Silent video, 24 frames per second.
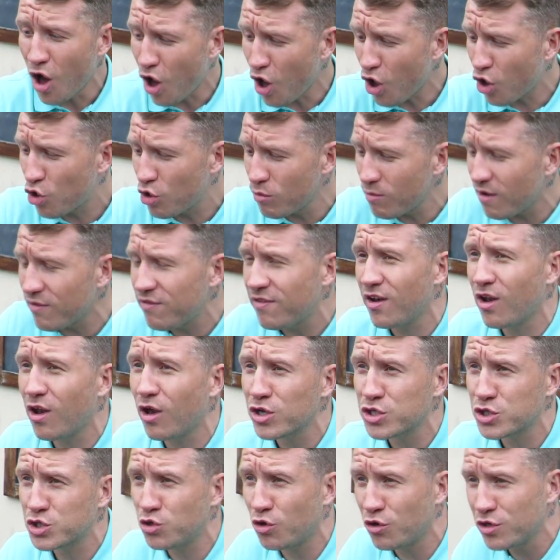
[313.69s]
I've come off a
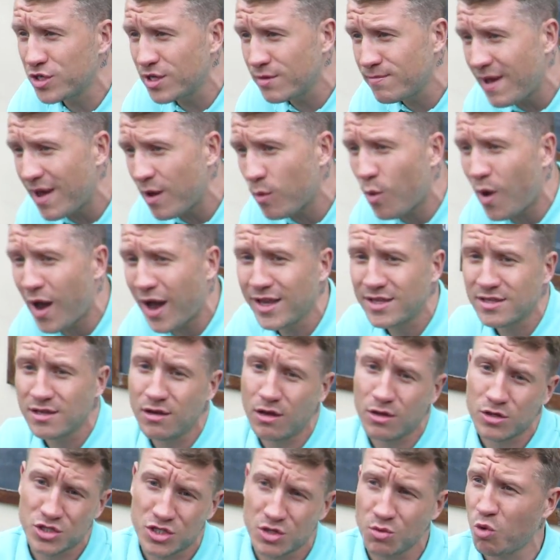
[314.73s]
loss trying to make weight
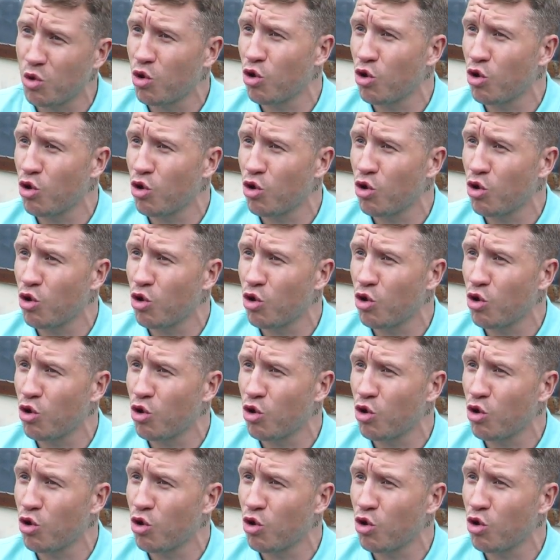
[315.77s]
and lost to